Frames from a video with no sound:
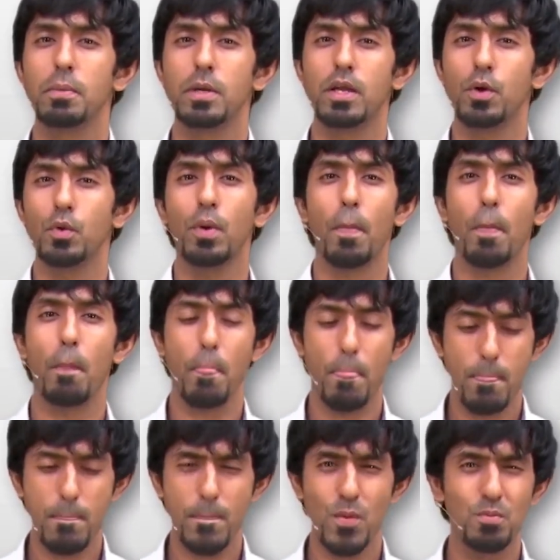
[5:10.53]
But now,
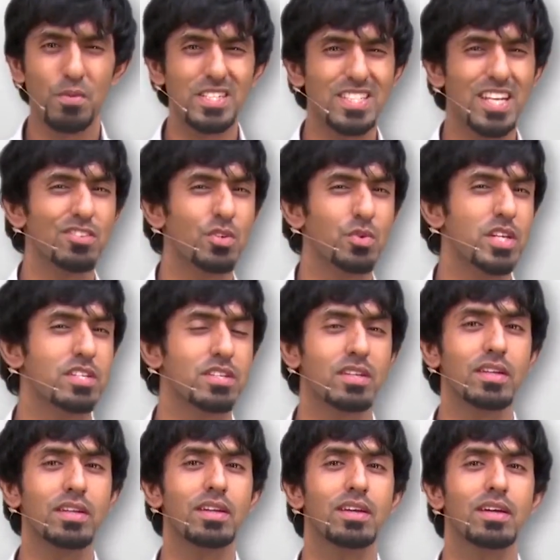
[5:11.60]
you must have a
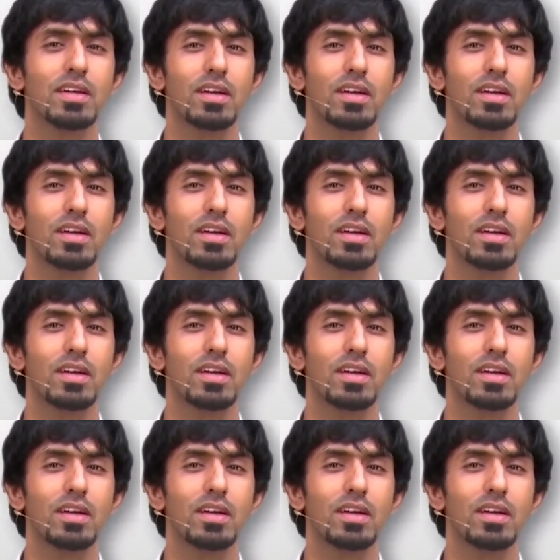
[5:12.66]
question, right?